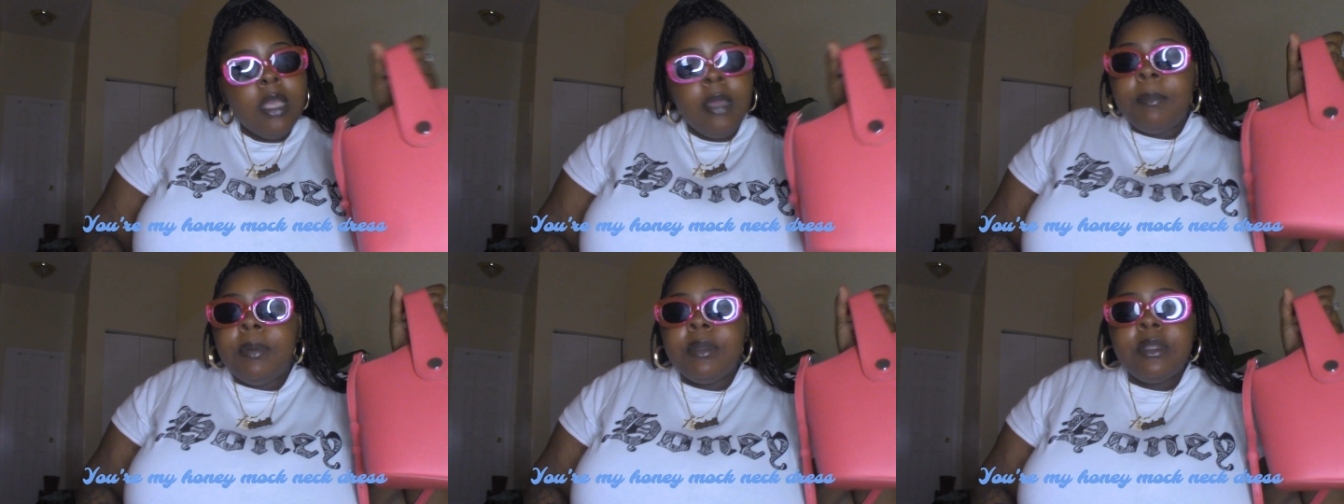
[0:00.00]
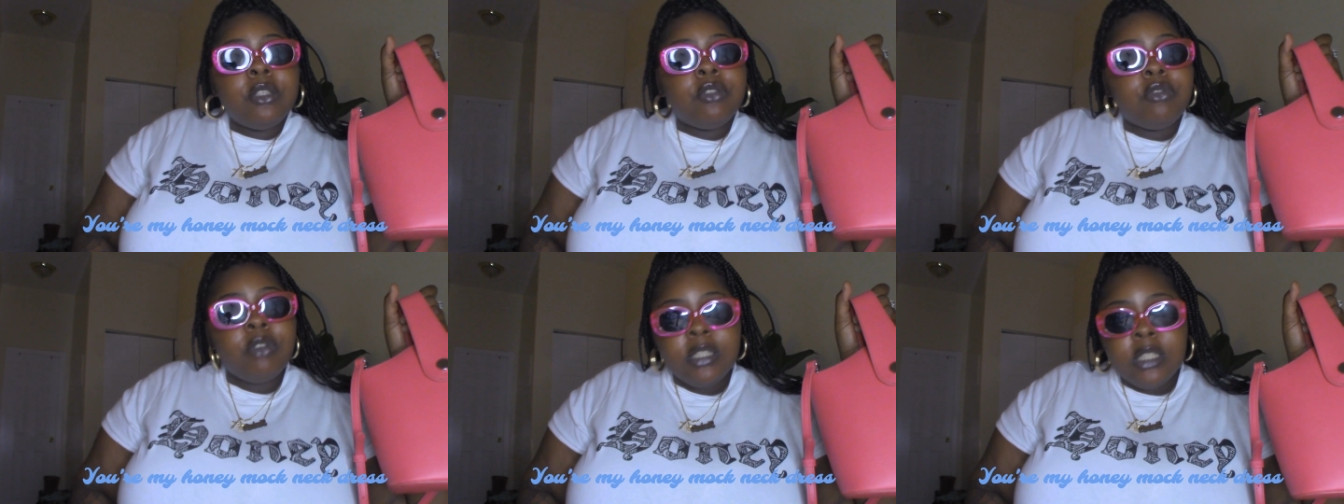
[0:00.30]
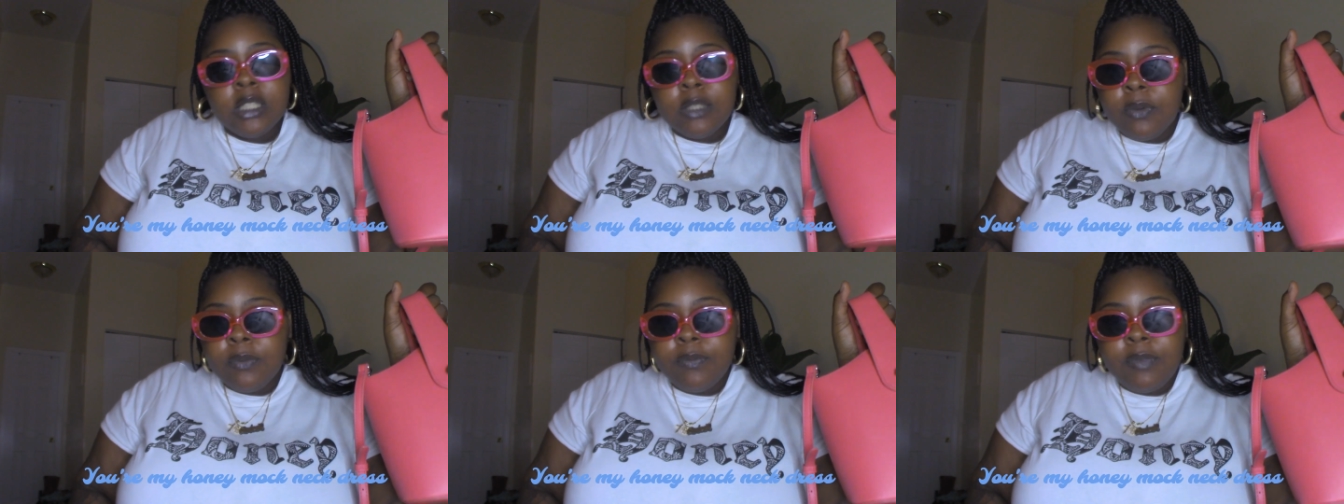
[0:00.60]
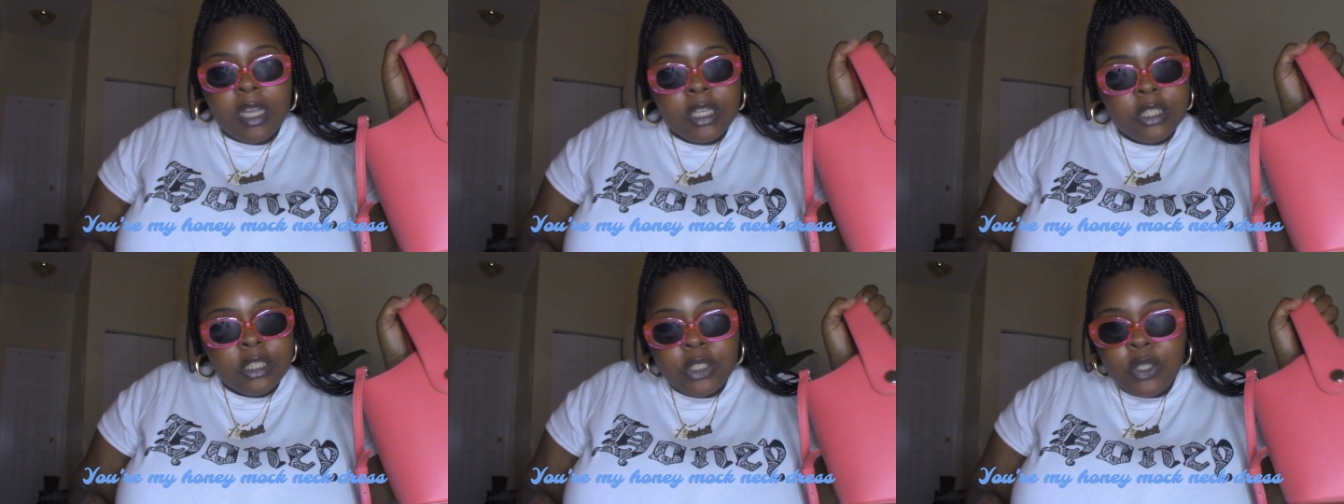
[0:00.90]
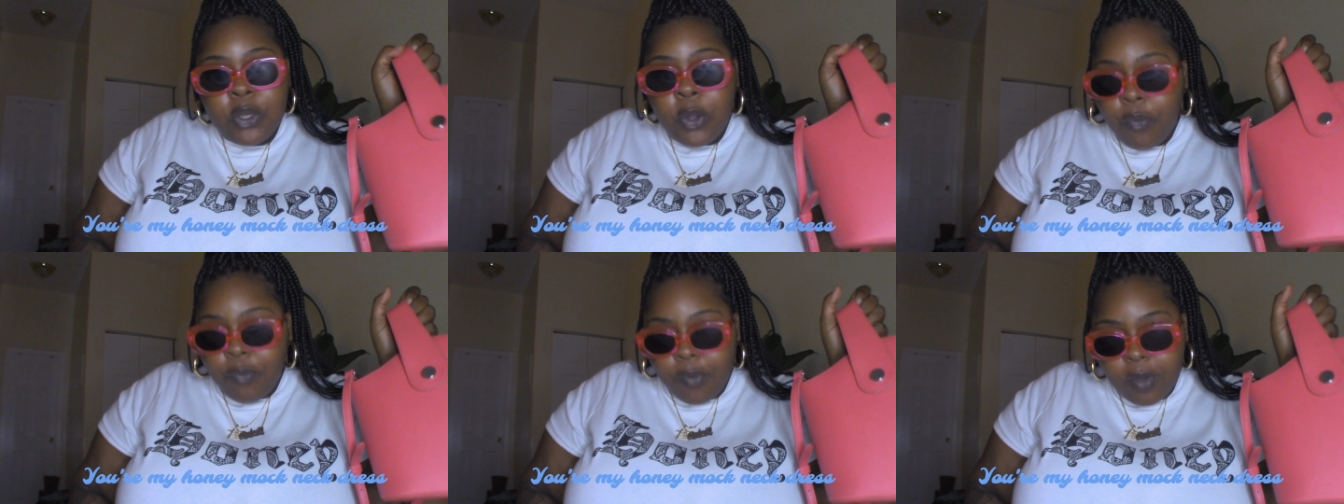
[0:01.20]
But the dress is from Fashion
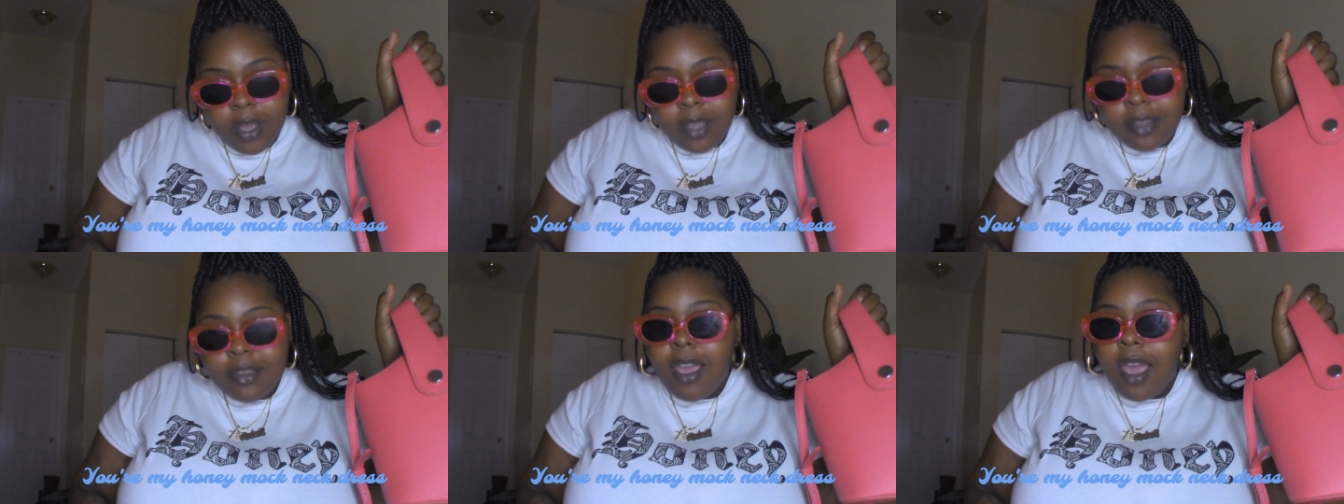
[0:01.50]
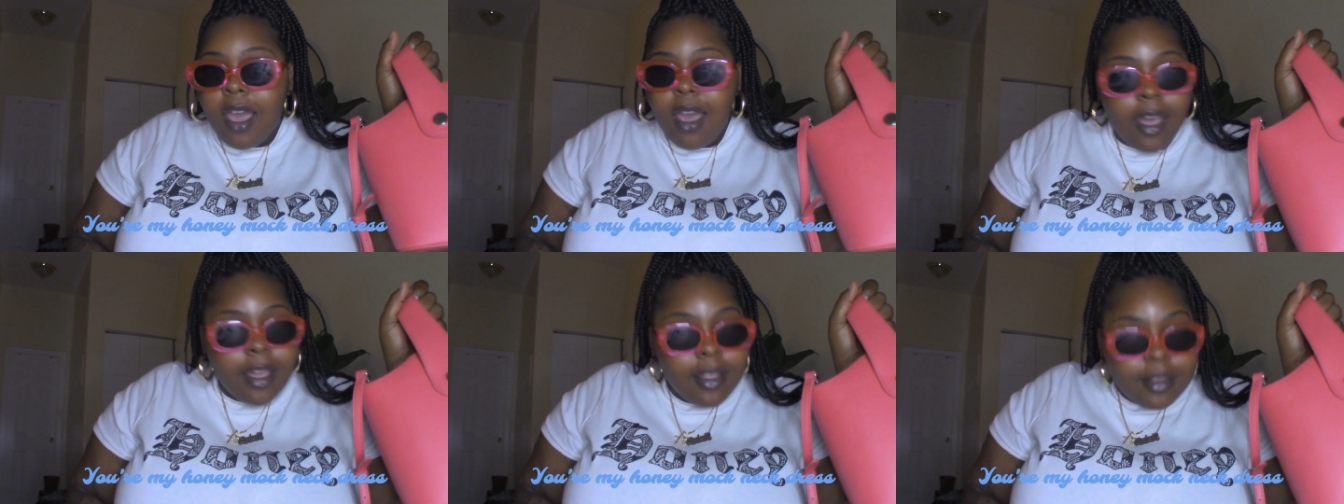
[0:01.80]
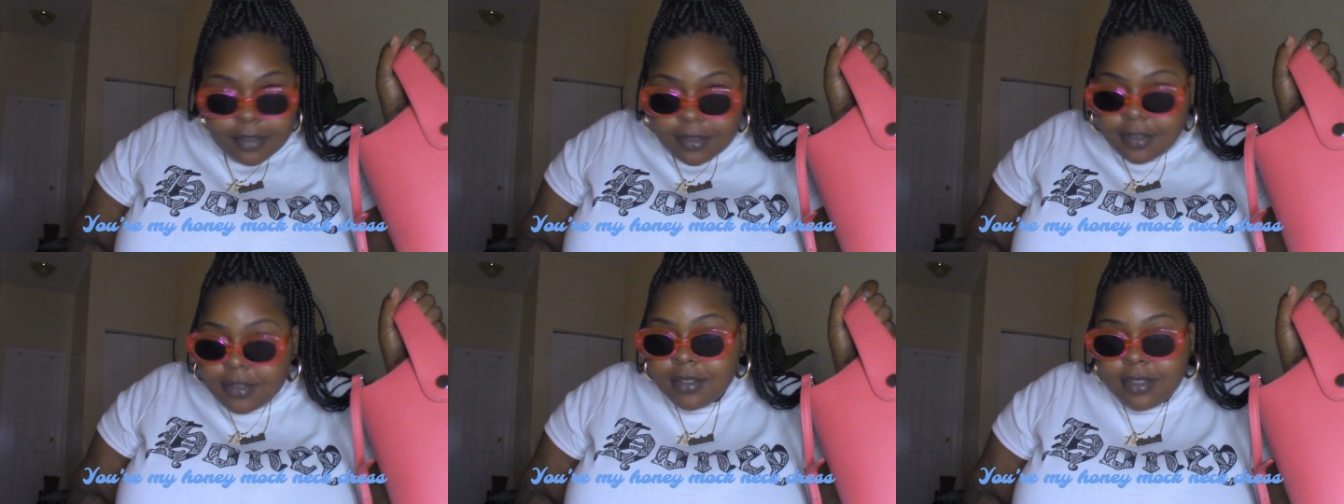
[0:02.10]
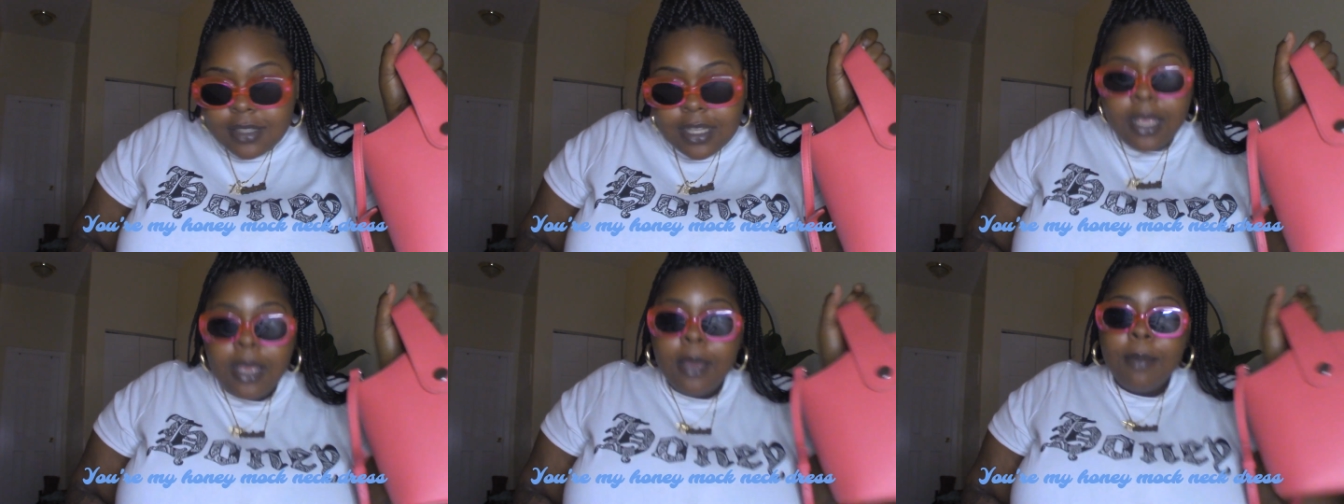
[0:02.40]
Nova, yes.